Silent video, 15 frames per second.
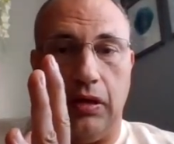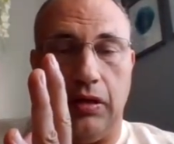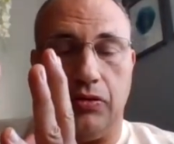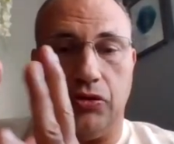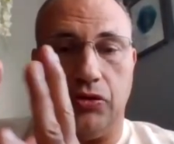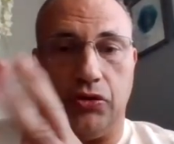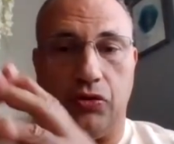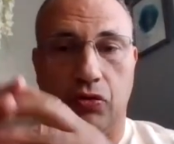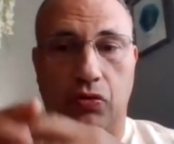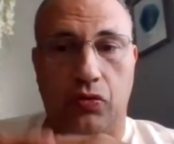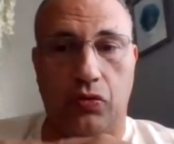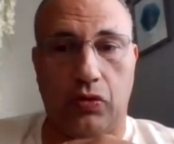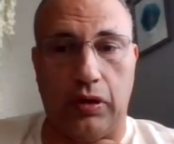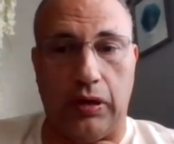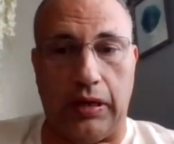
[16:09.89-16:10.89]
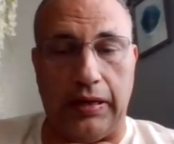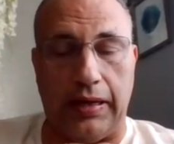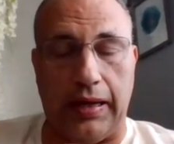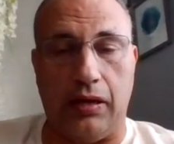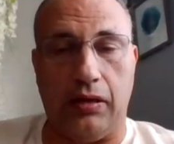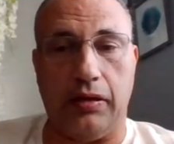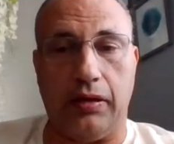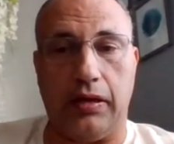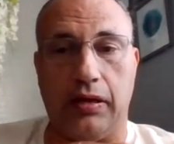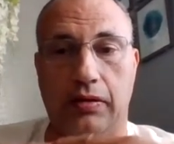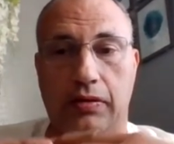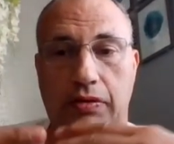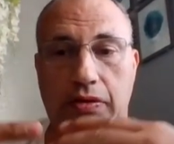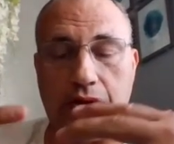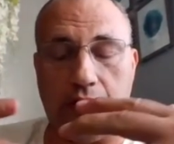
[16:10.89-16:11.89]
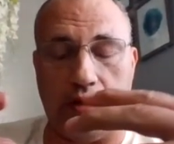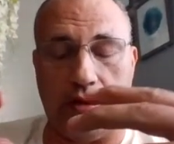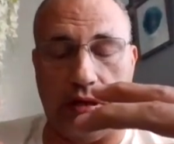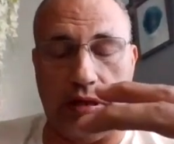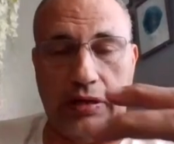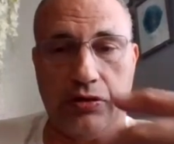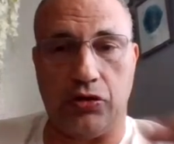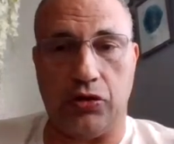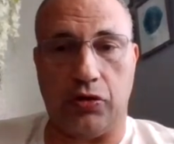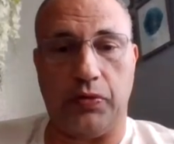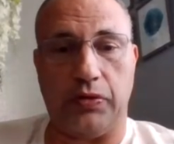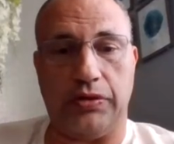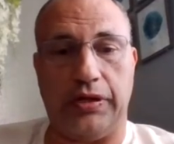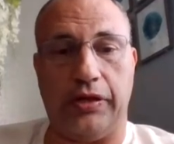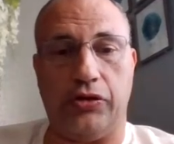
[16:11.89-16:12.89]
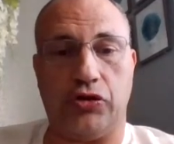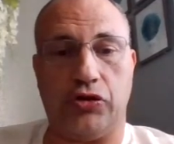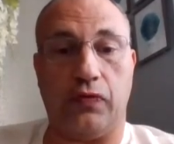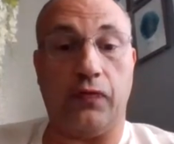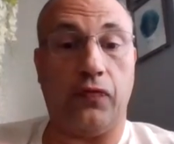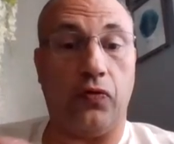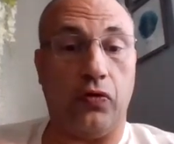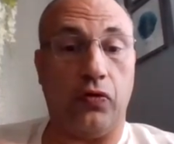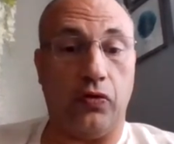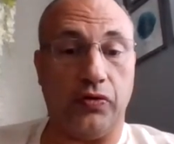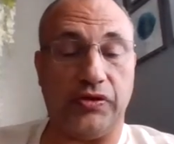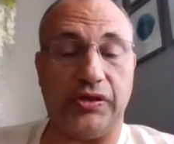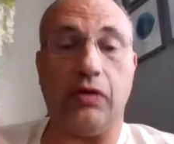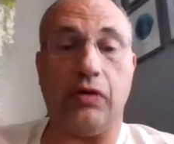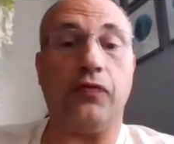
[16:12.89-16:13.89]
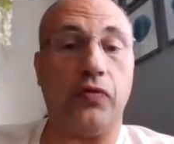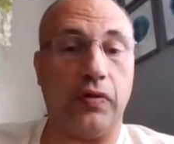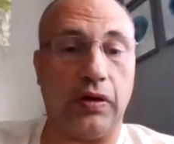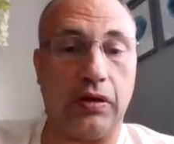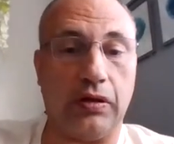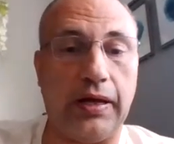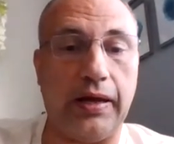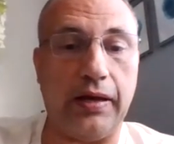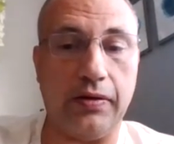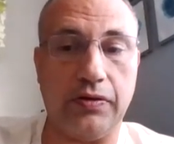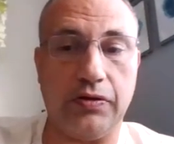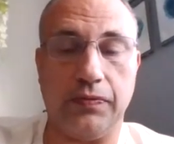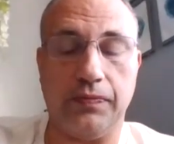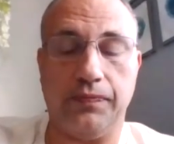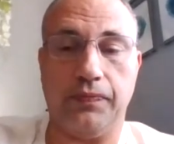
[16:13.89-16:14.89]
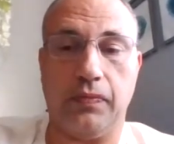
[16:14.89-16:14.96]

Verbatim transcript: into an elegant interpretation for yourself or the client.